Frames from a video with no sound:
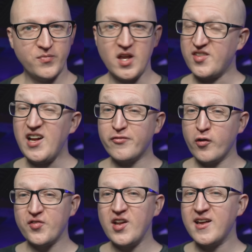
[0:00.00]

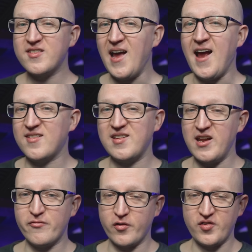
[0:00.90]
Self-hosting is
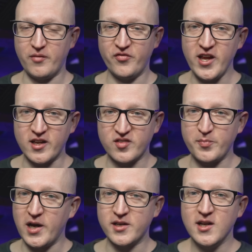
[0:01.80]
excellent for some things,
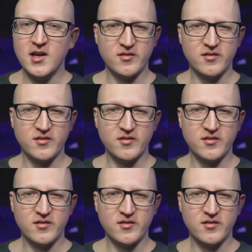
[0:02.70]
but